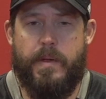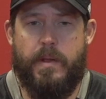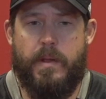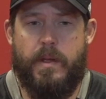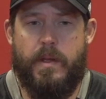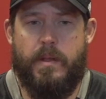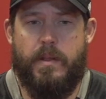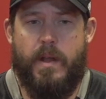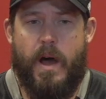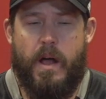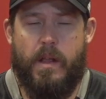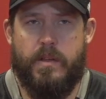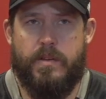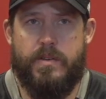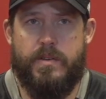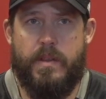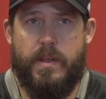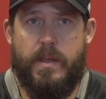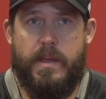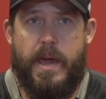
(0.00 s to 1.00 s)
in
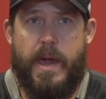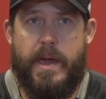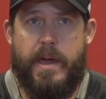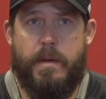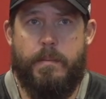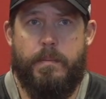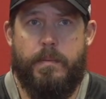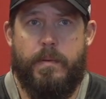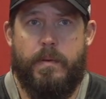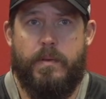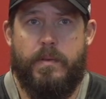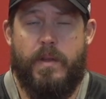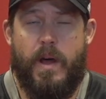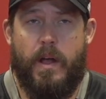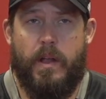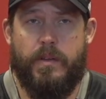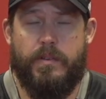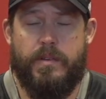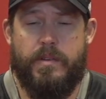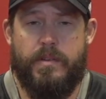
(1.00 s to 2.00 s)
knowledge of the game,
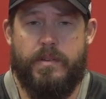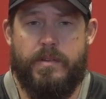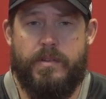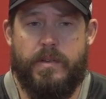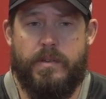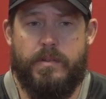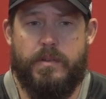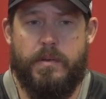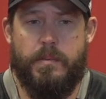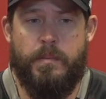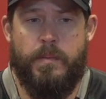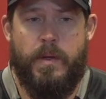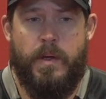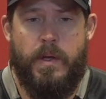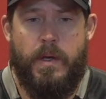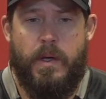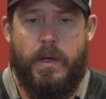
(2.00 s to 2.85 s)
knowledge of the system,